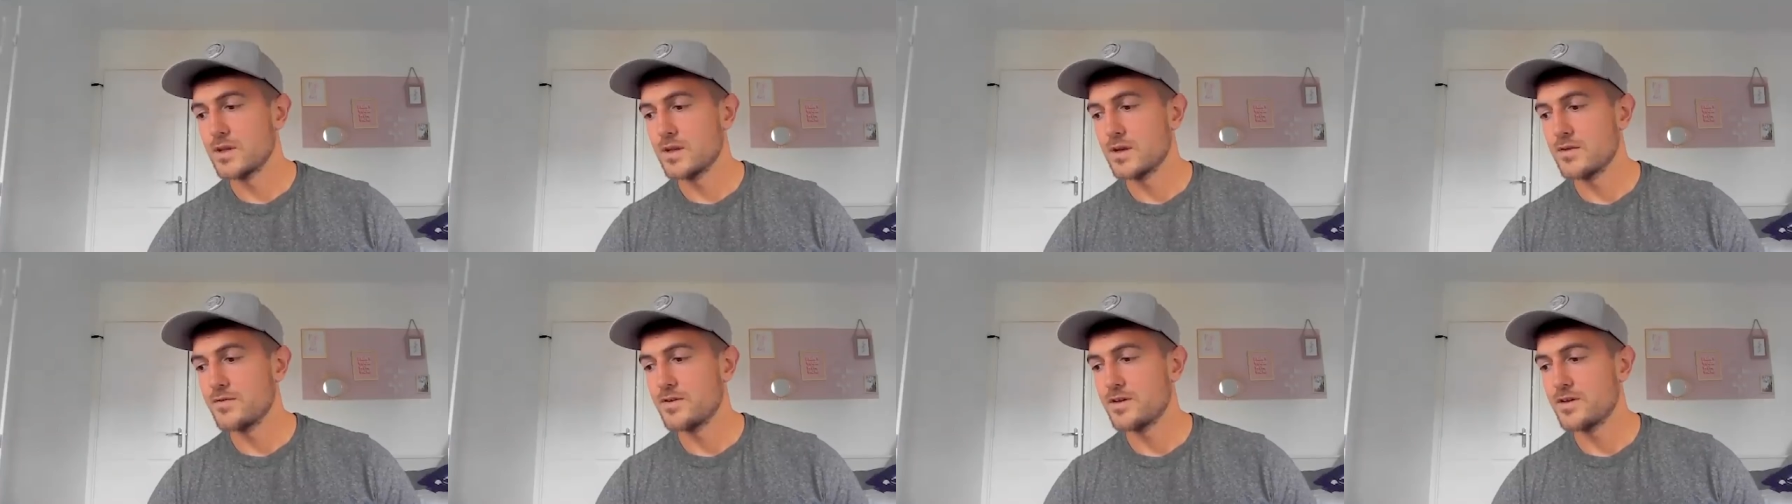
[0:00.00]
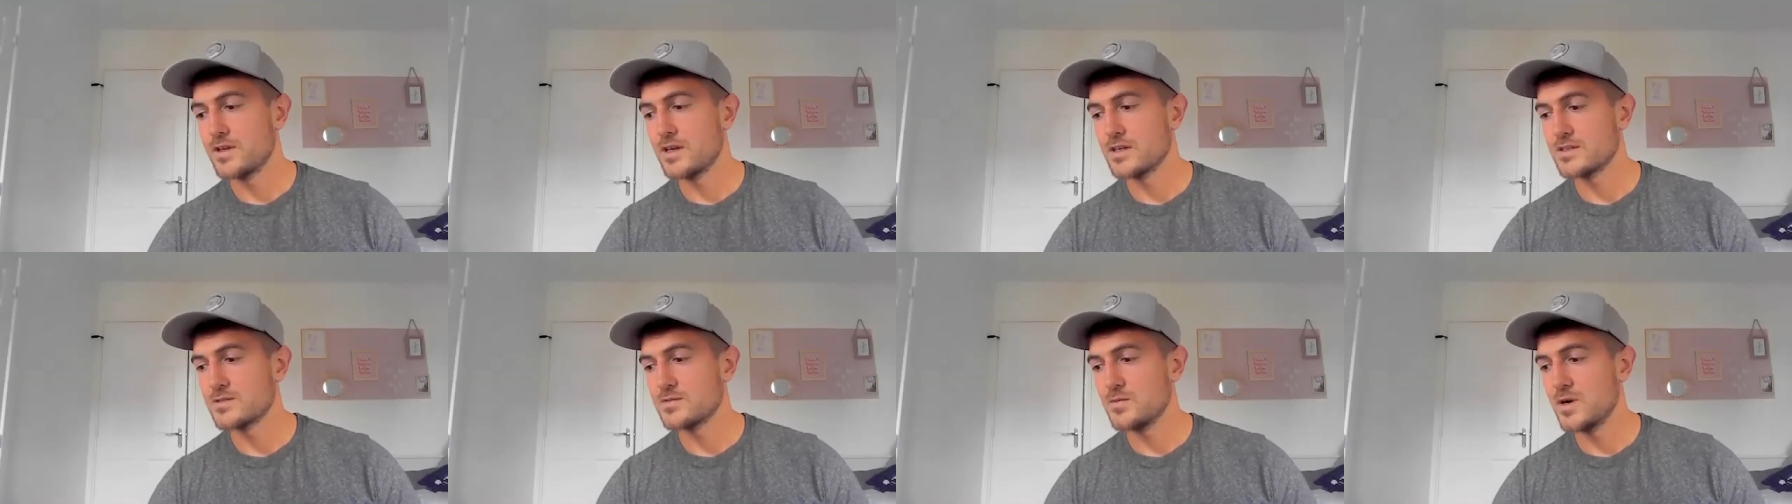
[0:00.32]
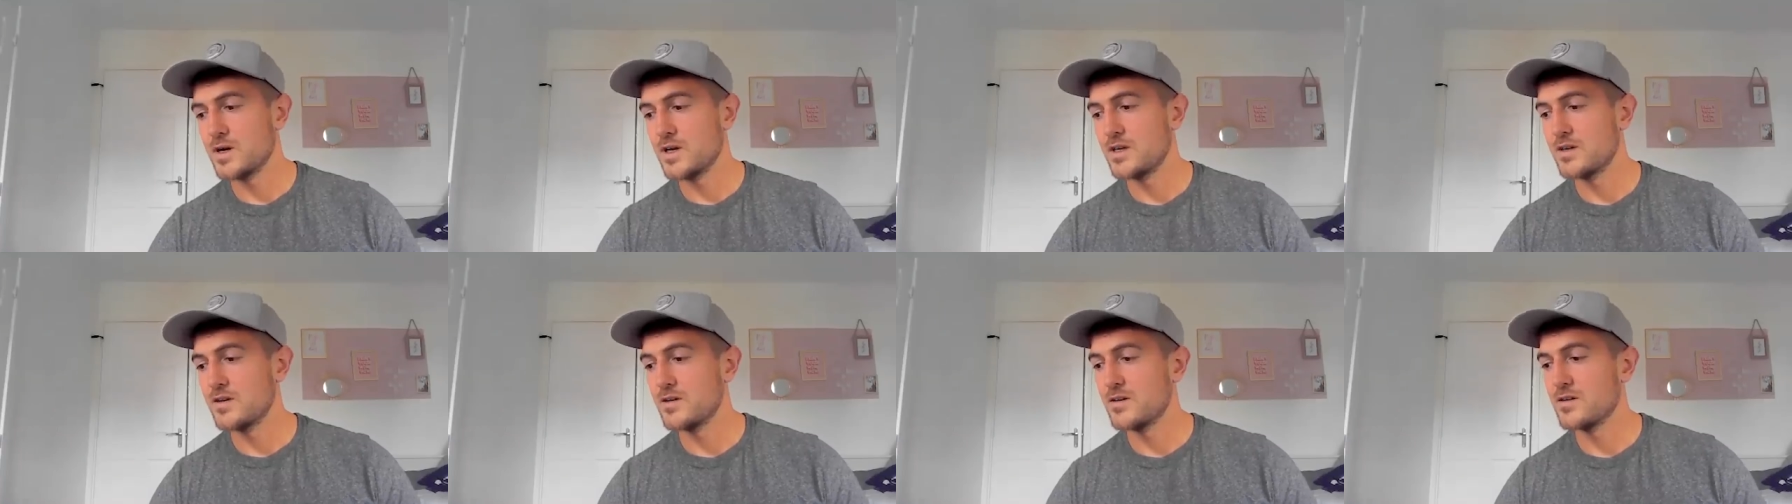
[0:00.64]
I think that's
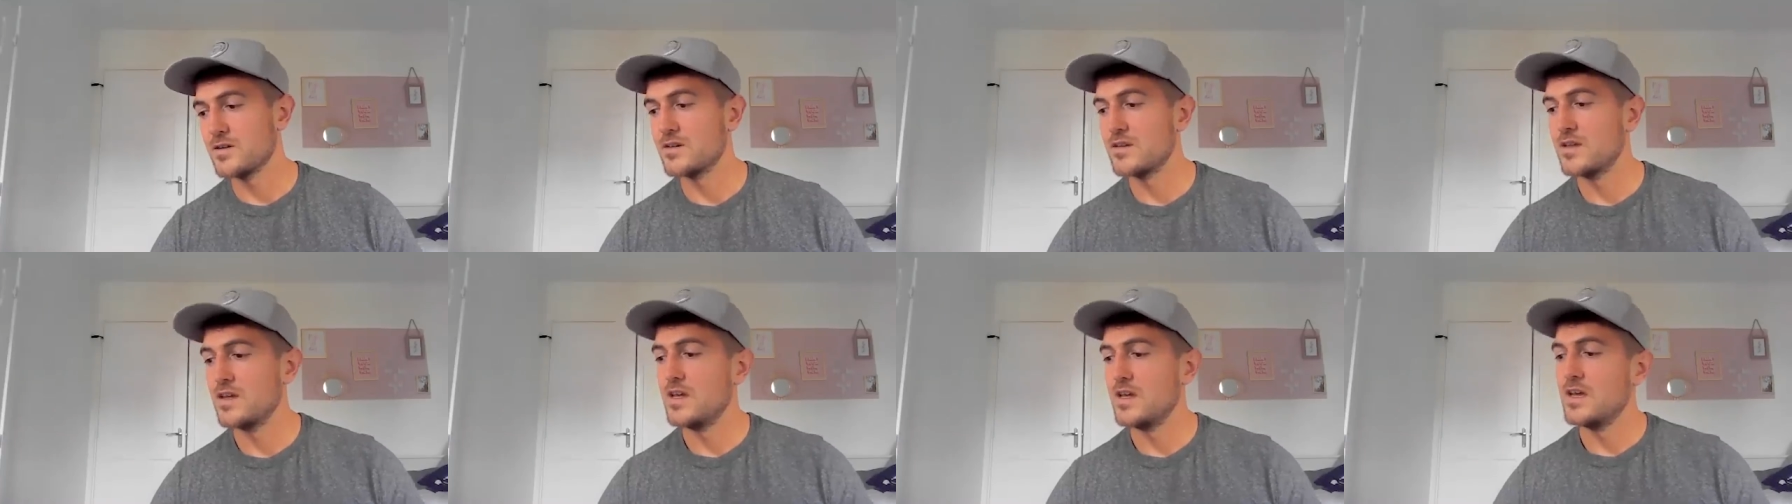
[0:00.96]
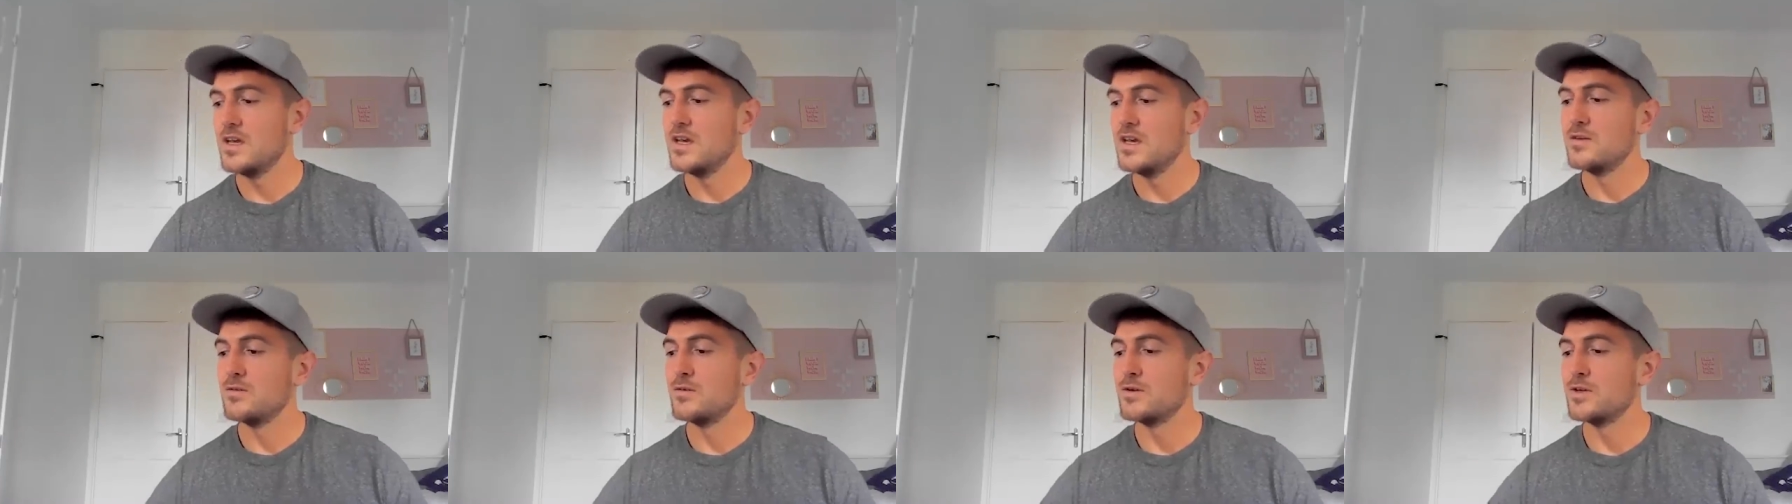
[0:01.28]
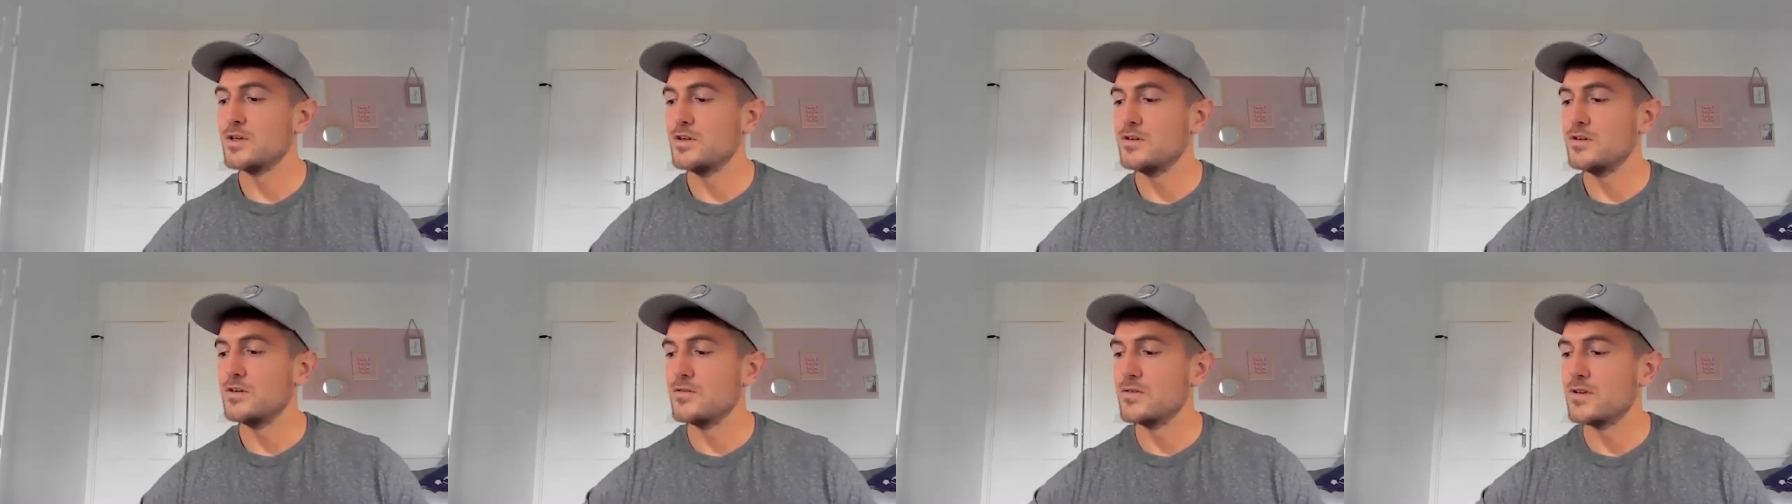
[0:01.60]
why when
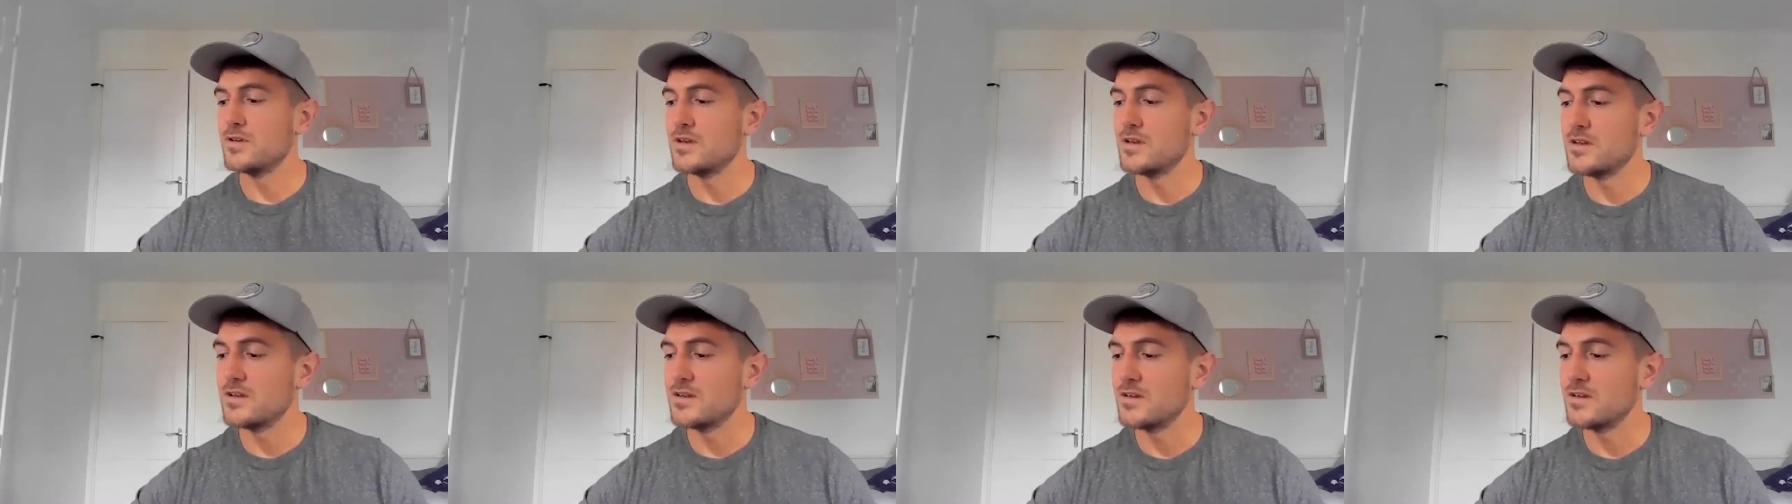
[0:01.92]
we